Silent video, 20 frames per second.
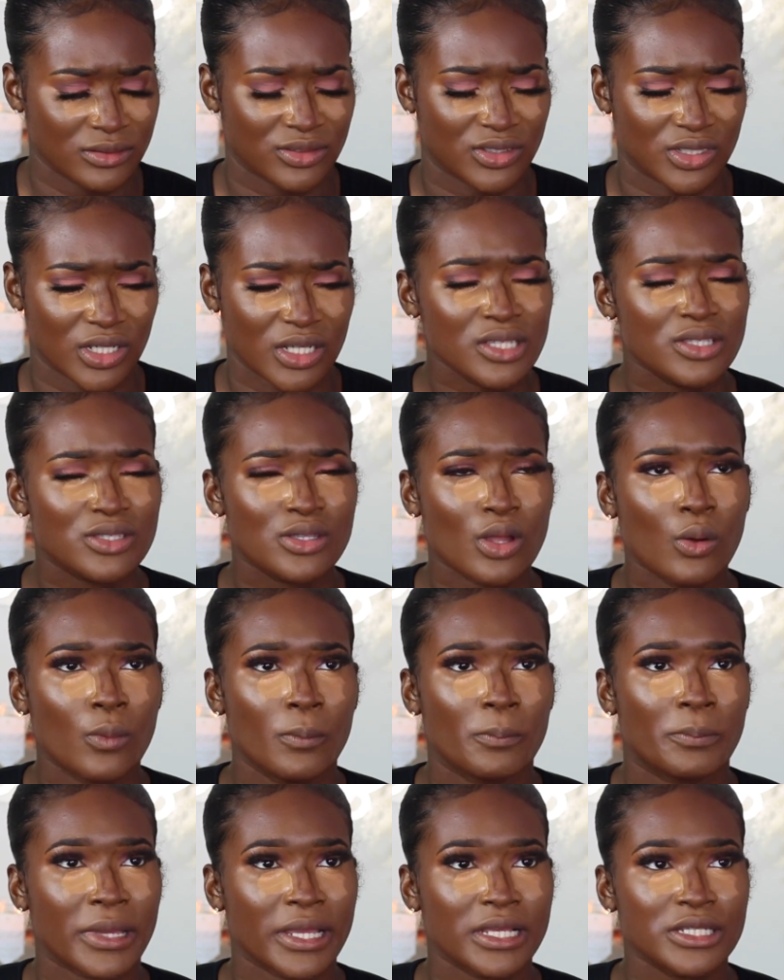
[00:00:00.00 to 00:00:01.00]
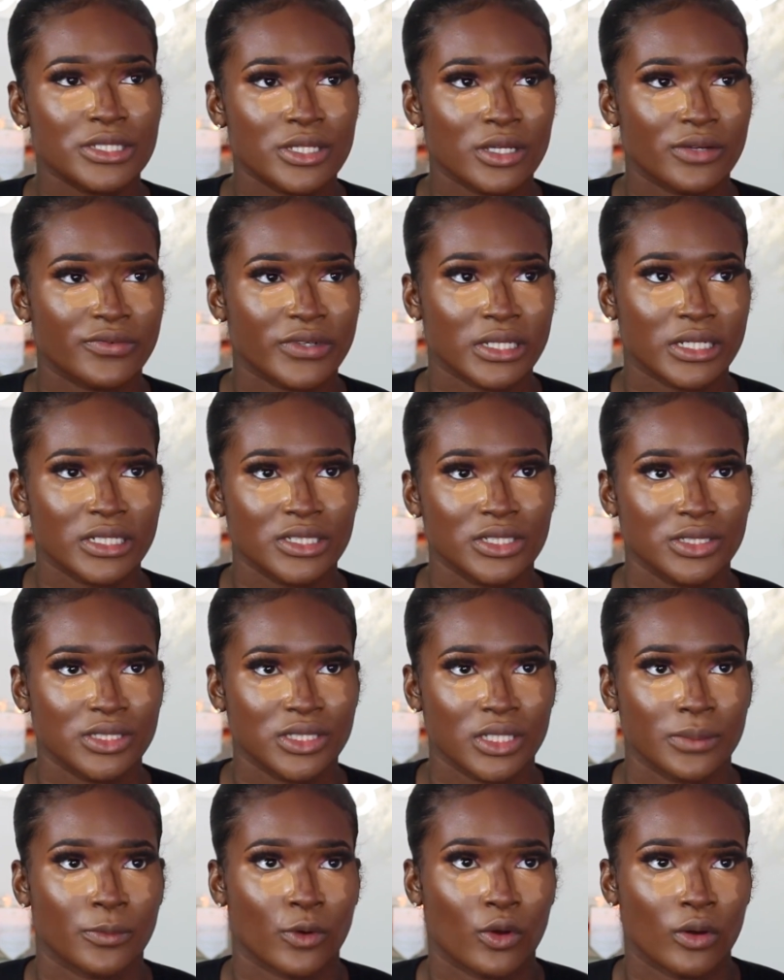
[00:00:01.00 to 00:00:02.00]
just don't base your
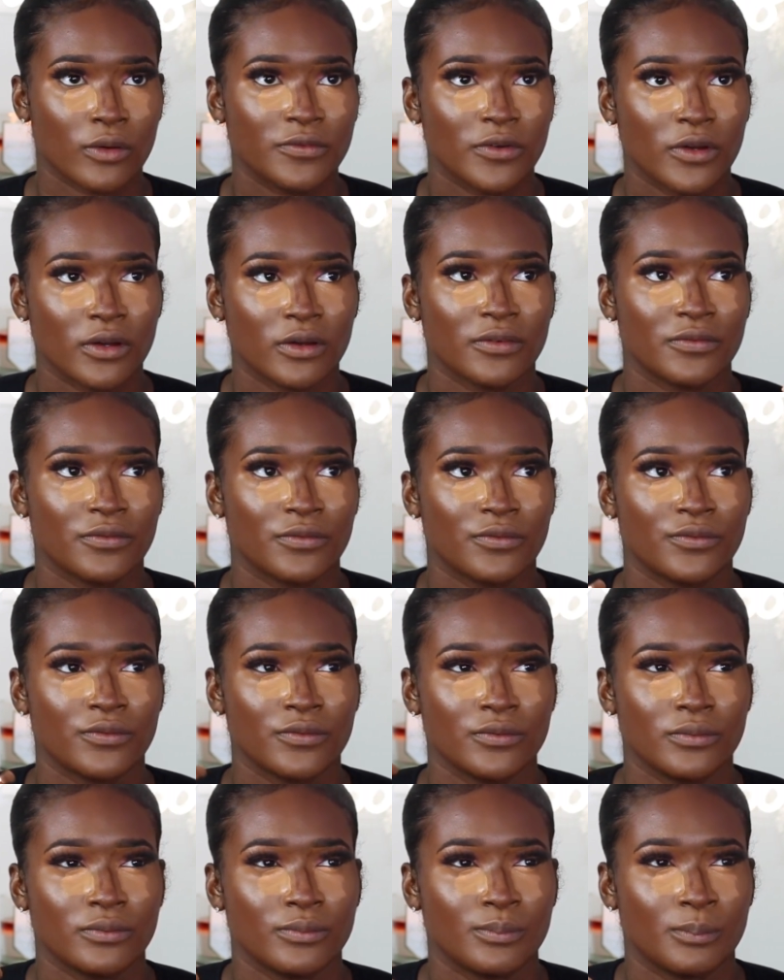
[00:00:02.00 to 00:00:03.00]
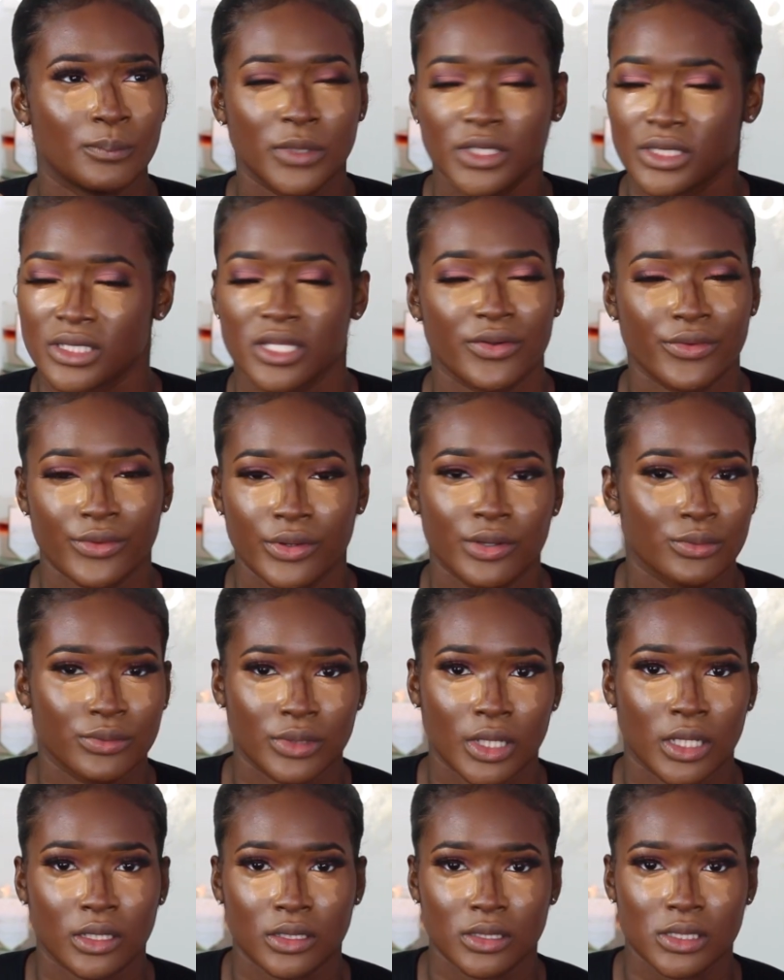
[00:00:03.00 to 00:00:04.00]
relationship off of material
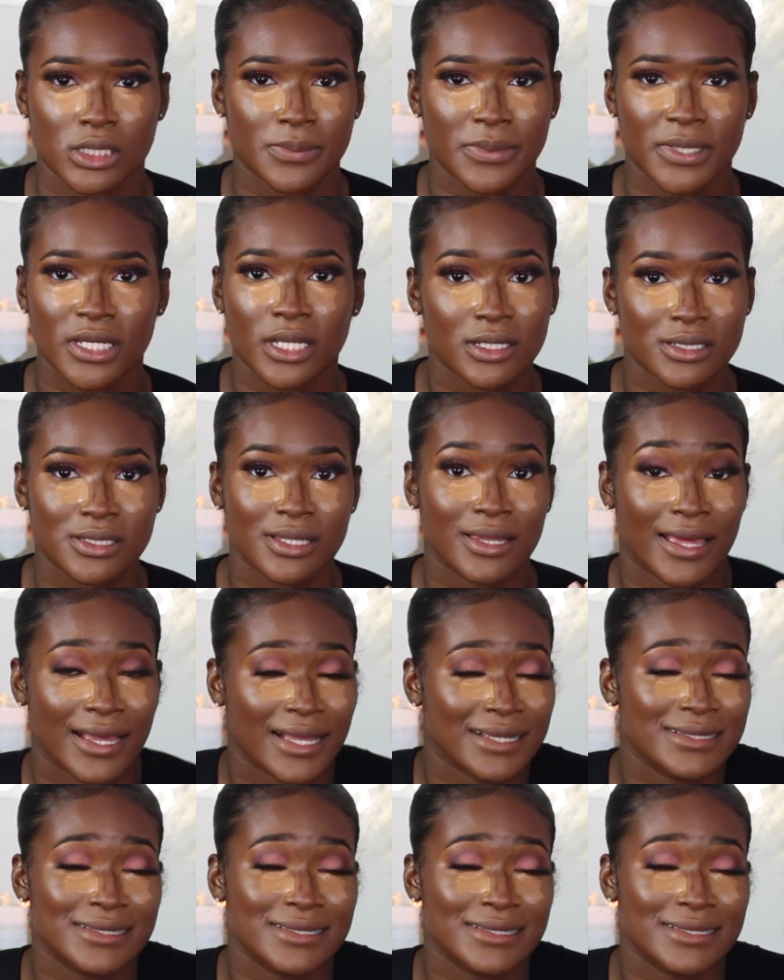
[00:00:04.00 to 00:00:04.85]
things, because like I